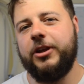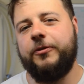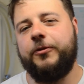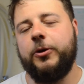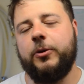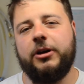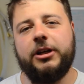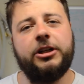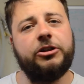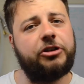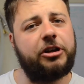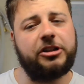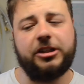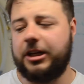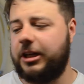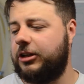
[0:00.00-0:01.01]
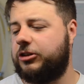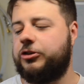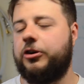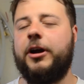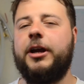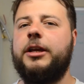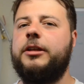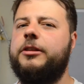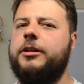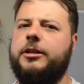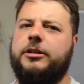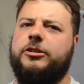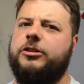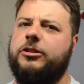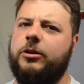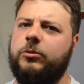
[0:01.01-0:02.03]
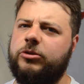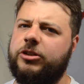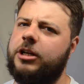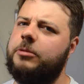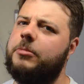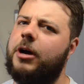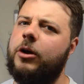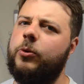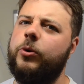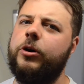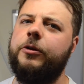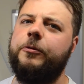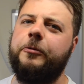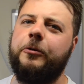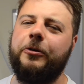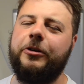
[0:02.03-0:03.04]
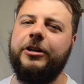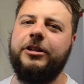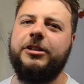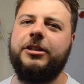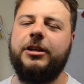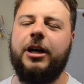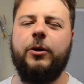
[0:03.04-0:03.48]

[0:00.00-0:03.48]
if you are interested in trying this, don't take my word for it.